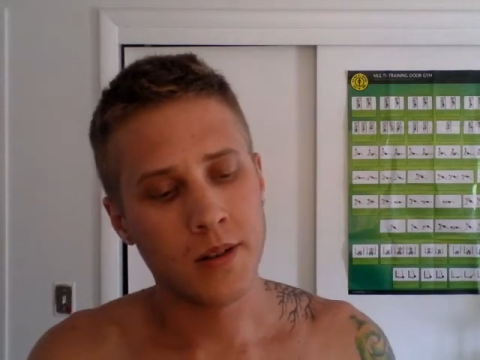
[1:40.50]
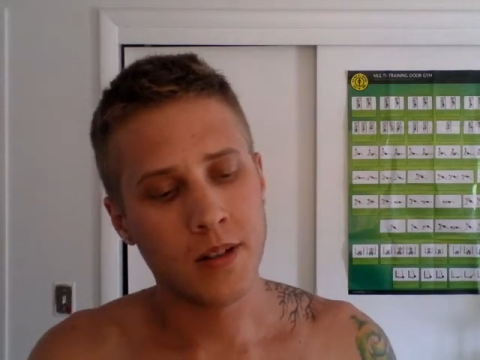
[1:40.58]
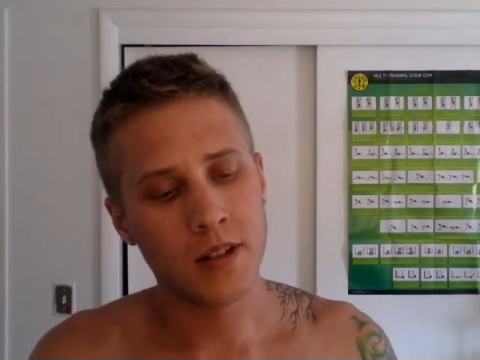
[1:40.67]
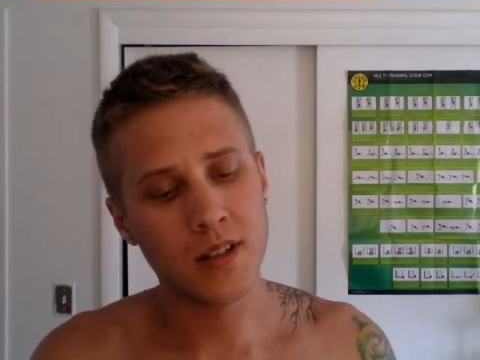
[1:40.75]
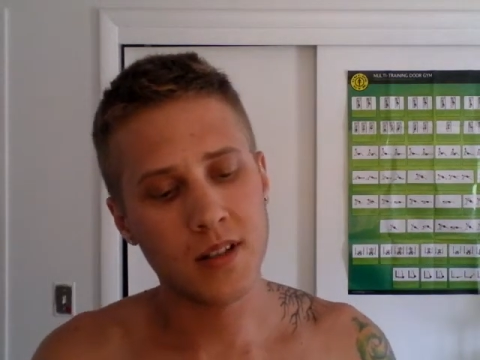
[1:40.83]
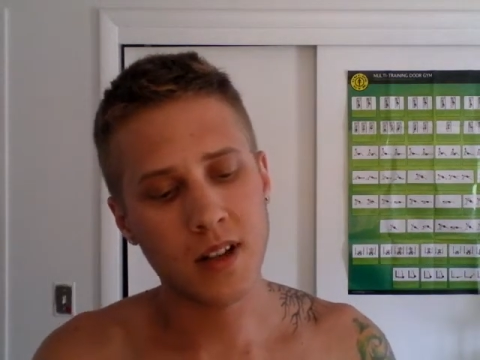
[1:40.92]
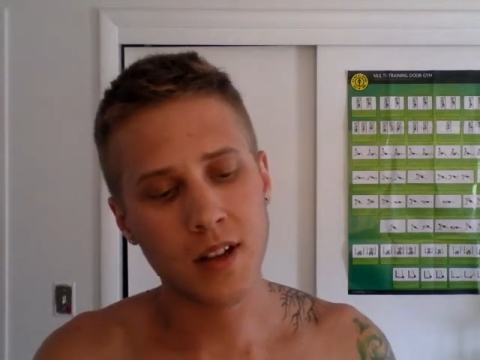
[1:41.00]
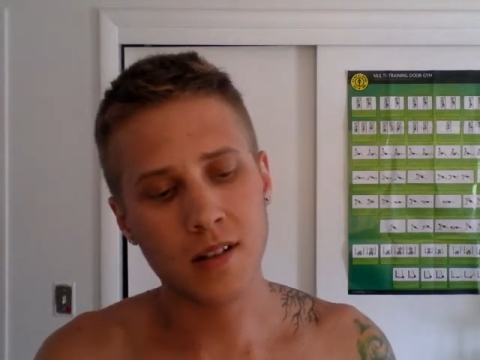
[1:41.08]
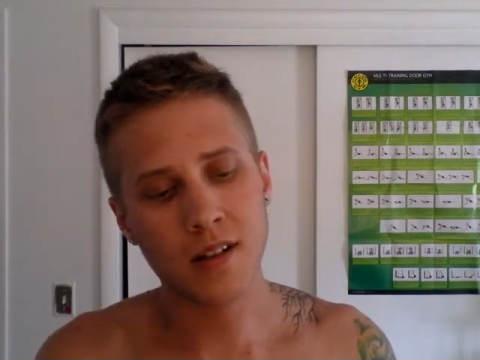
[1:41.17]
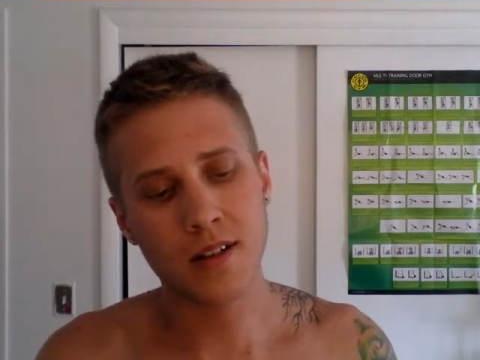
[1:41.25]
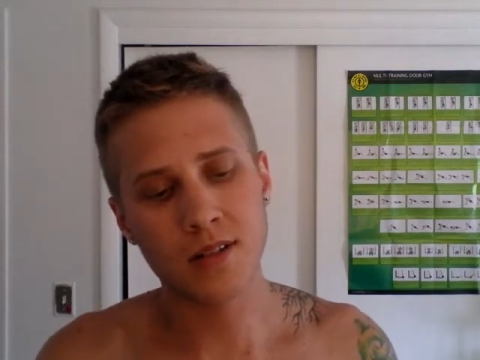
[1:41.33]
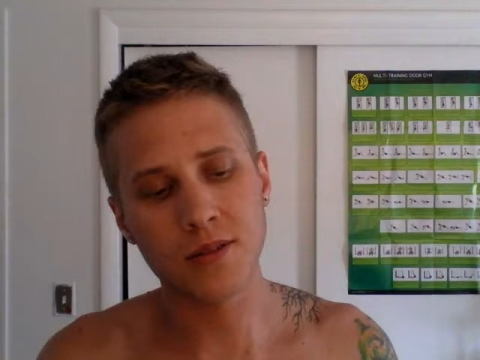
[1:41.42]
the
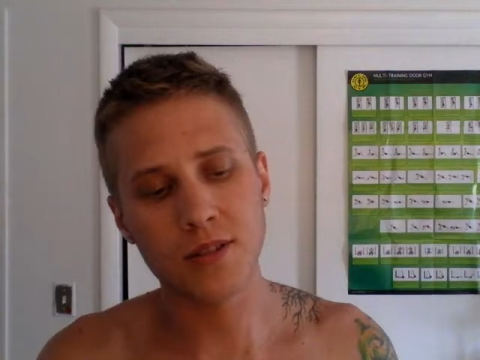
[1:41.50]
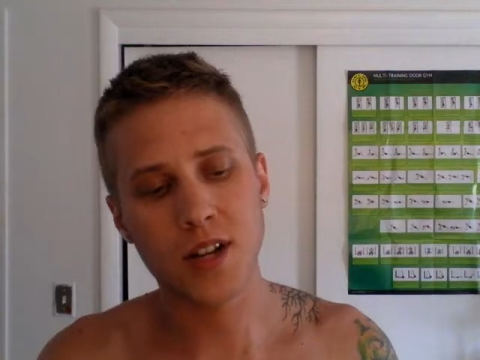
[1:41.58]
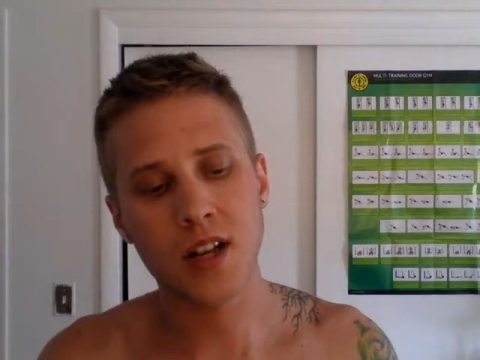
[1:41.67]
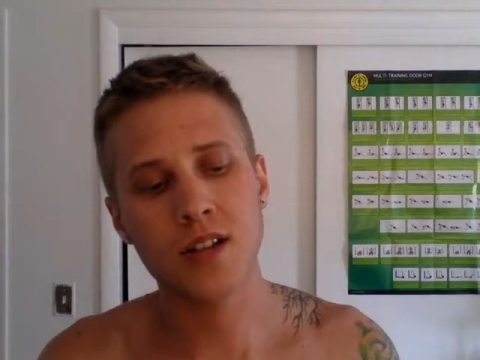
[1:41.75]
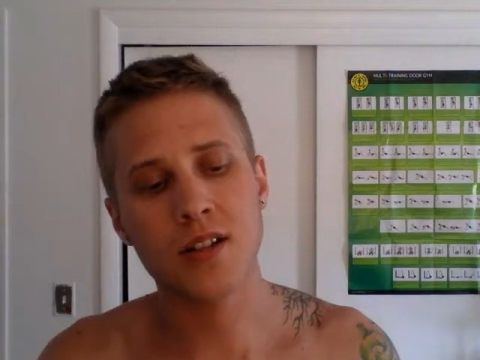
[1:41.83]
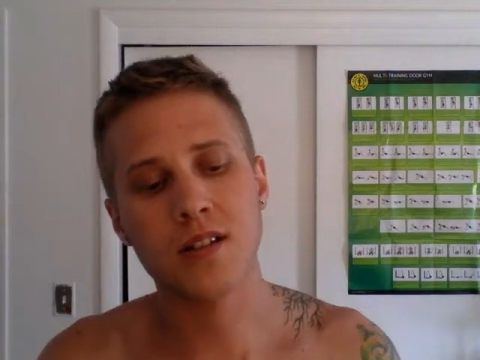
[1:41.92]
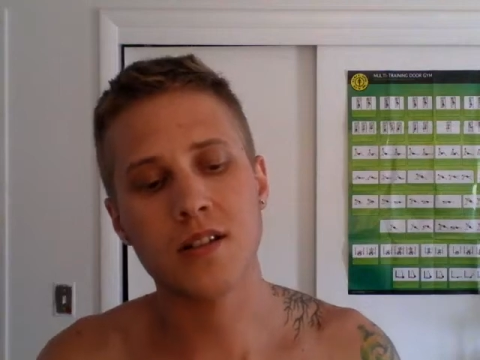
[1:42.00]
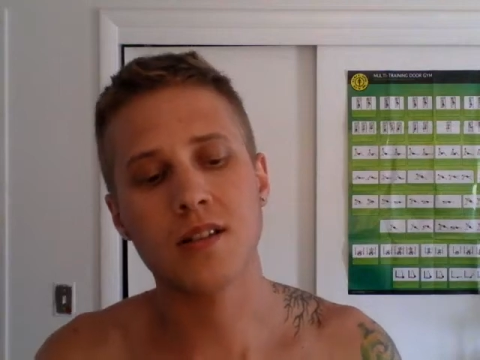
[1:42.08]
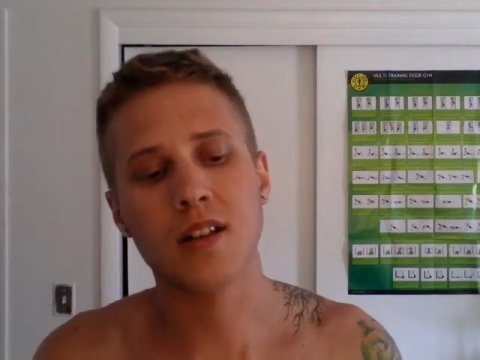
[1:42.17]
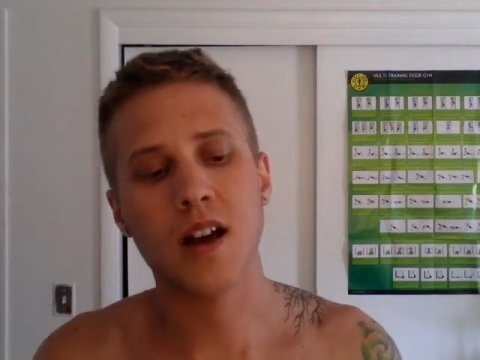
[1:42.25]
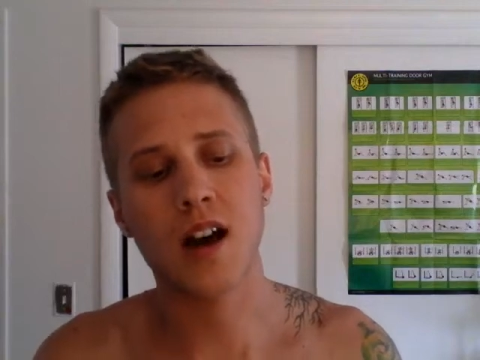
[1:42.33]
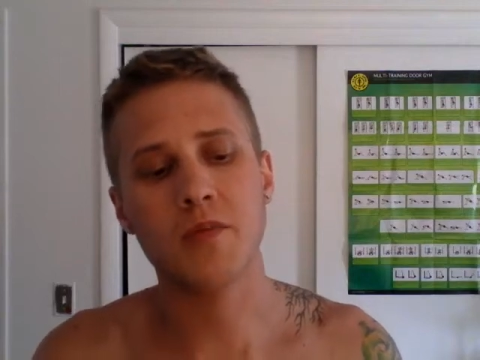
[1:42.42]
psychological changes
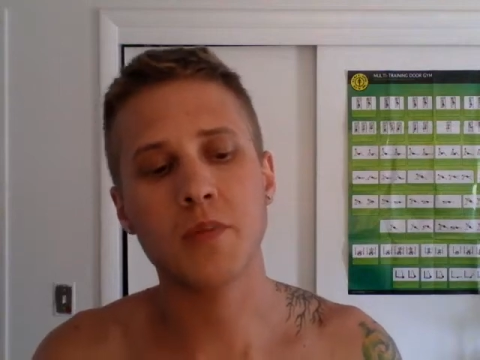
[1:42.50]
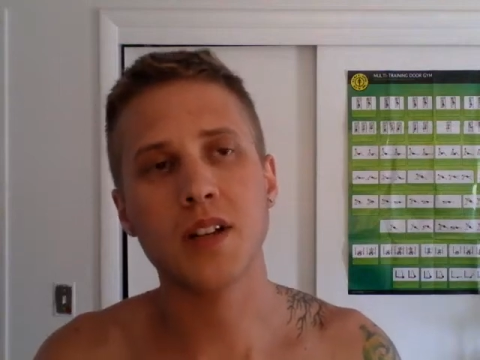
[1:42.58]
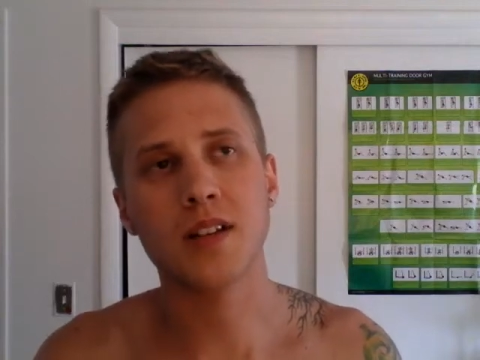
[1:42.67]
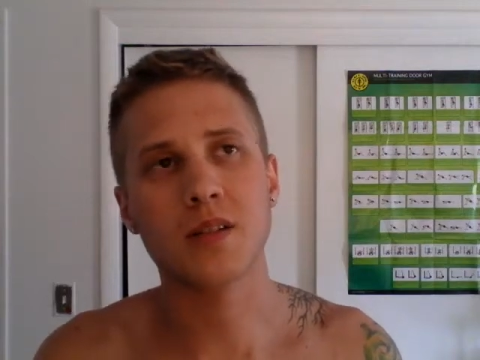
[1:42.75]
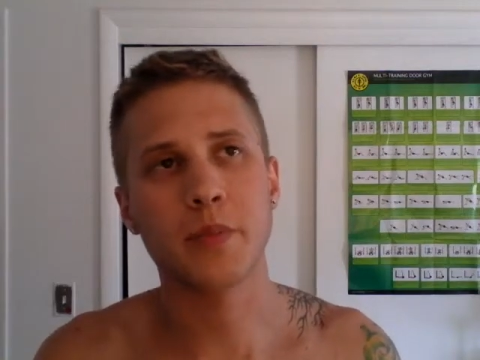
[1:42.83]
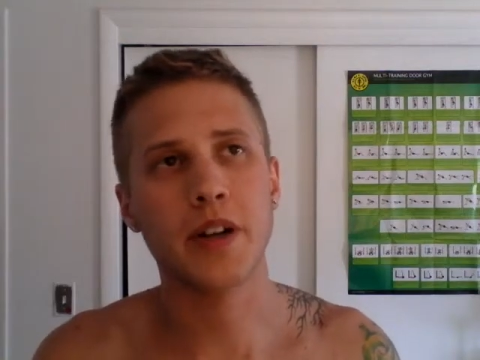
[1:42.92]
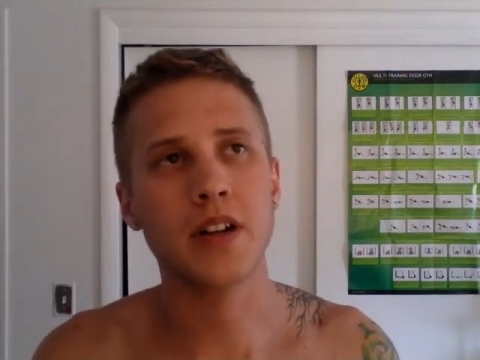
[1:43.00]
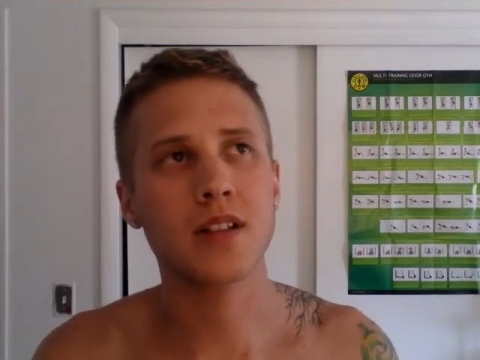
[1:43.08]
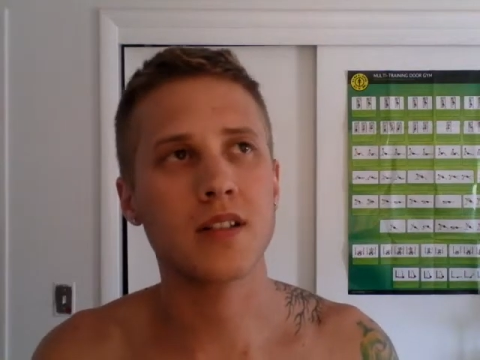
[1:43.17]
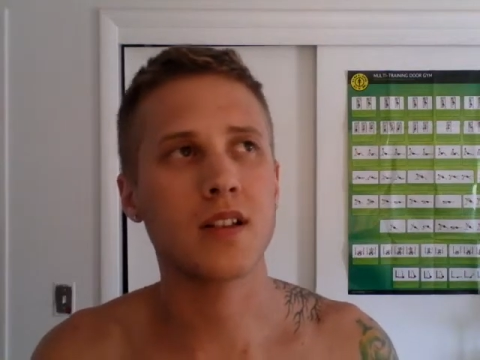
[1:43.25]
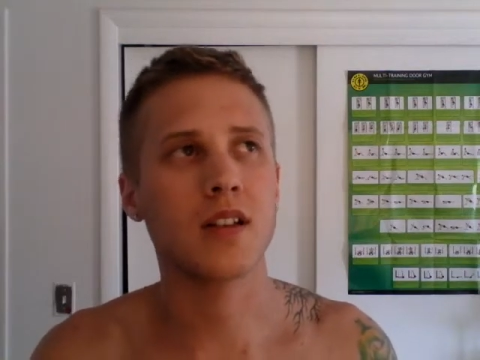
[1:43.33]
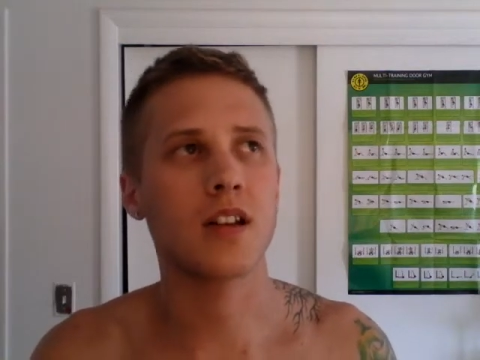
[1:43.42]
that I've been
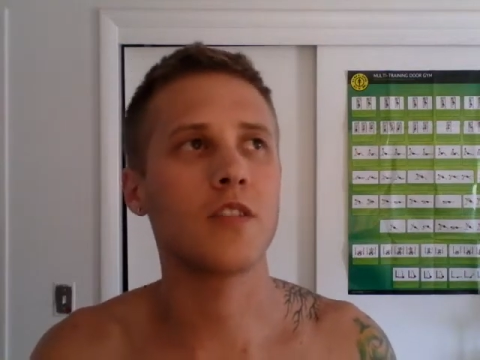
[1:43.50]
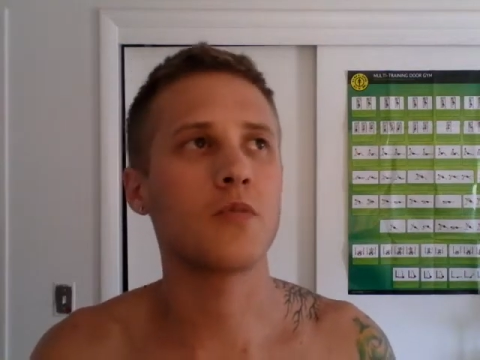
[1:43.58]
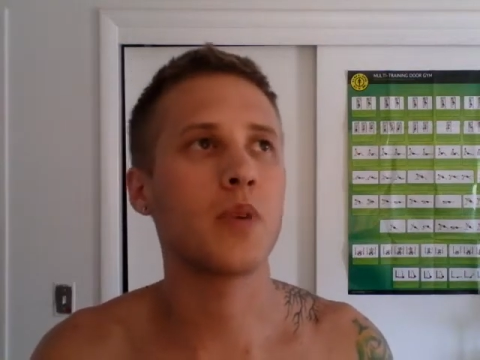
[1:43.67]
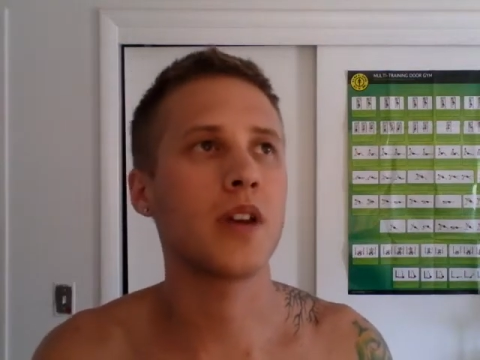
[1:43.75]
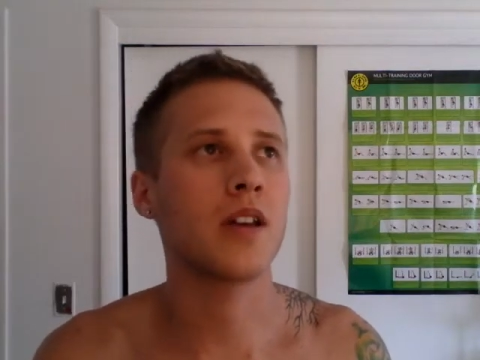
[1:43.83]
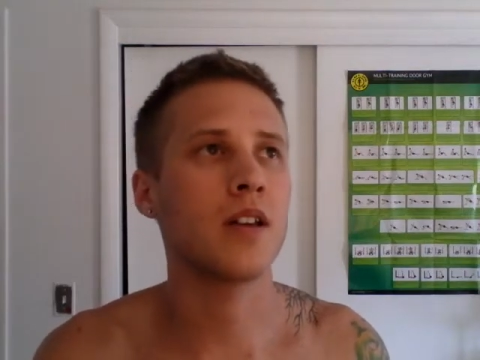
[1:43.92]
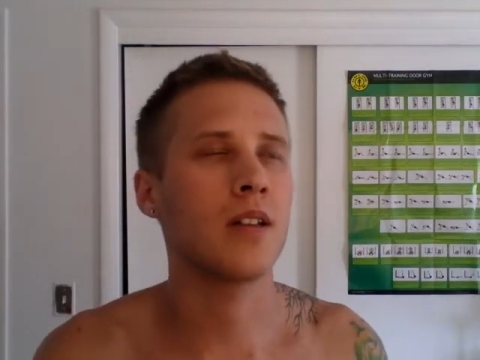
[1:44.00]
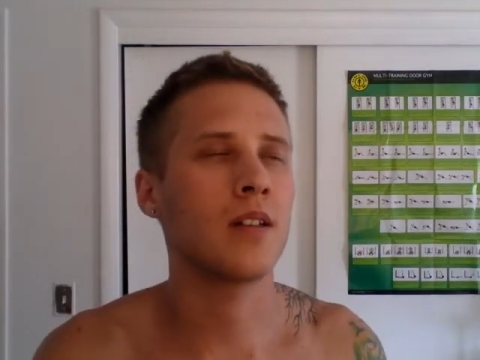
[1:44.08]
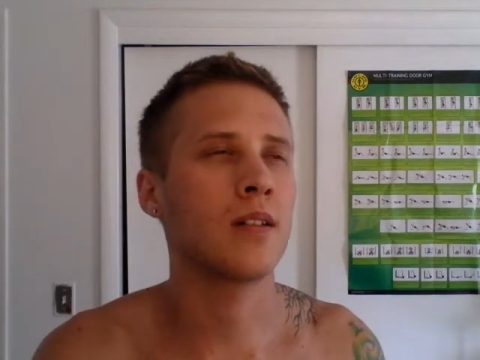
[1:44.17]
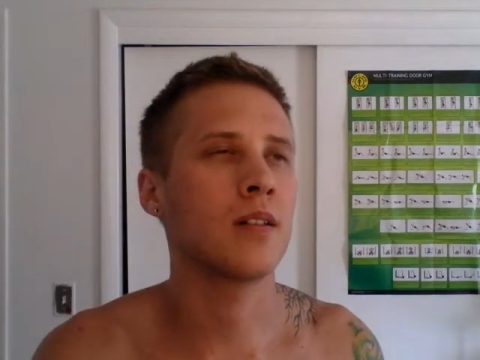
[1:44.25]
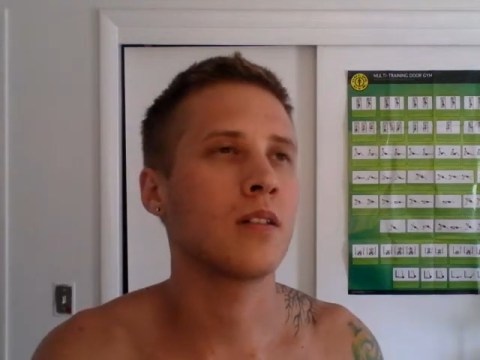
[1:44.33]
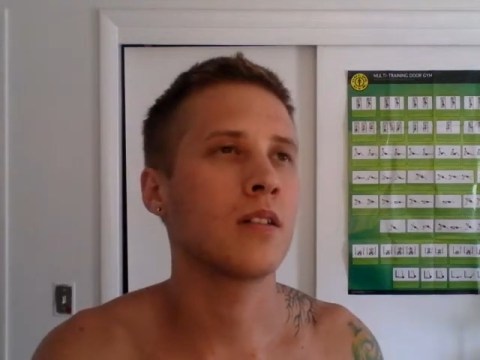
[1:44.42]
experiencing have
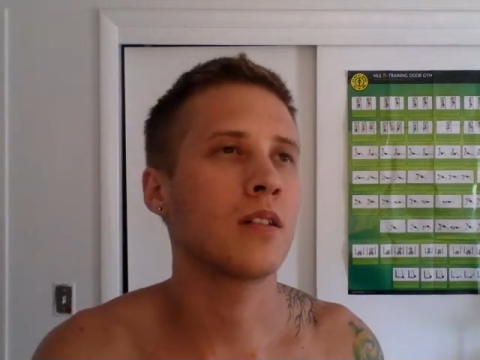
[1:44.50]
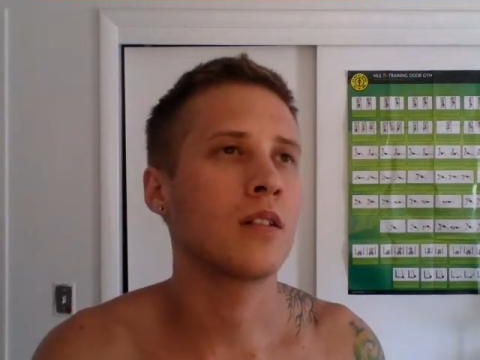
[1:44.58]
been,